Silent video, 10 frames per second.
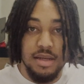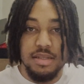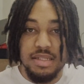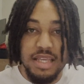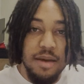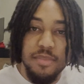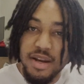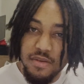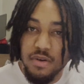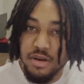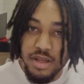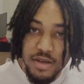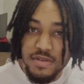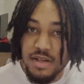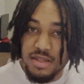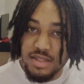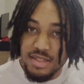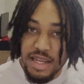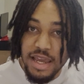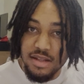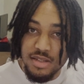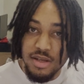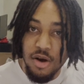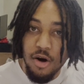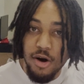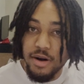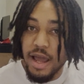Sam never gives a stance on